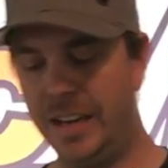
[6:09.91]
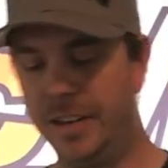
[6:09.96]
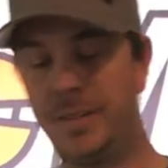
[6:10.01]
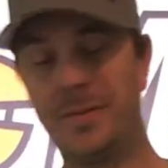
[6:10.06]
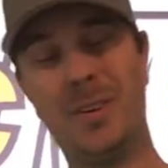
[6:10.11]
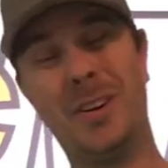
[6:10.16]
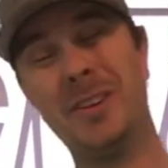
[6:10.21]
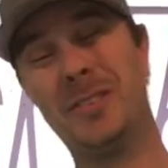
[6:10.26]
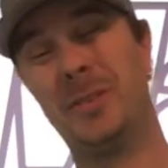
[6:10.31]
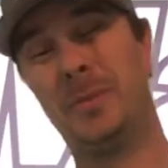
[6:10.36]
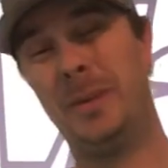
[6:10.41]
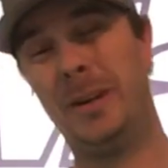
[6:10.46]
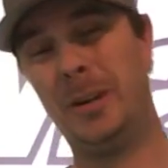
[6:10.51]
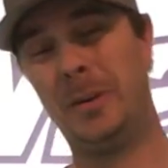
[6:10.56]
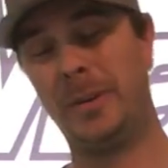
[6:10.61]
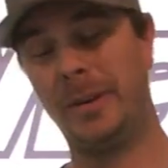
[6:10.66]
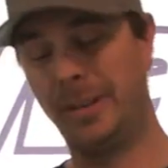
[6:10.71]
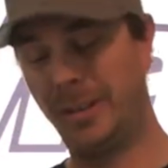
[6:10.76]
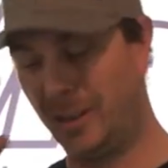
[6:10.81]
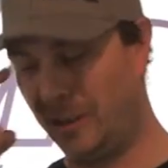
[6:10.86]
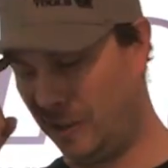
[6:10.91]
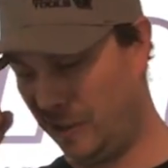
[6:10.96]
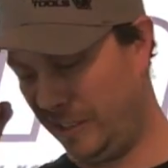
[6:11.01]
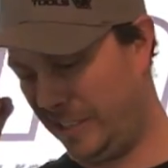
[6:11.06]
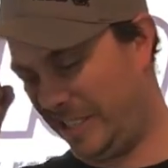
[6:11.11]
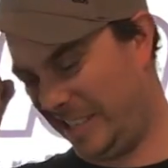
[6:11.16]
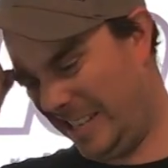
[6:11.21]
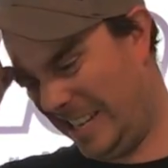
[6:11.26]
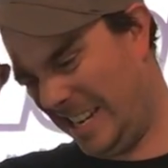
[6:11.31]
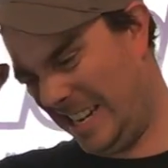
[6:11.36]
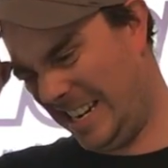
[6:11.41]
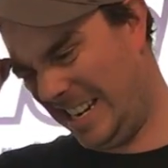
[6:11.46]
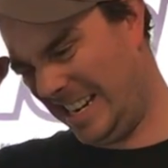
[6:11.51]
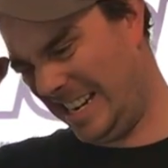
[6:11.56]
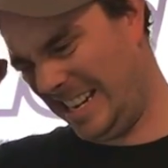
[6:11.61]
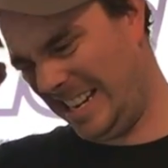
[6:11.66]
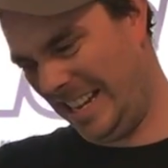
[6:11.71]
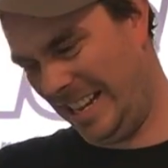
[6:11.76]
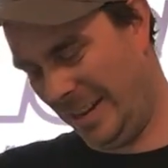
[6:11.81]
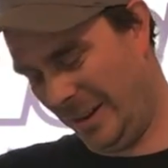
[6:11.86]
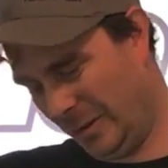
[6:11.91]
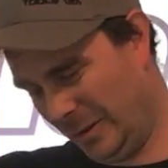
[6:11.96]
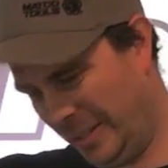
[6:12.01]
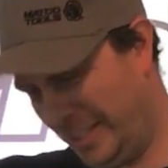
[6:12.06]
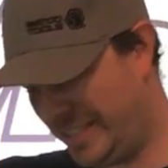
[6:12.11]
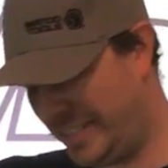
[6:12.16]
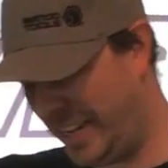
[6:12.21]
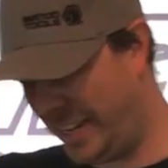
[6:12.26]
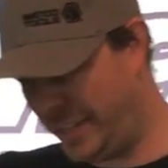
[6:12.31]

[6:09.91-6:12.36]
As far as the rear one goes, it only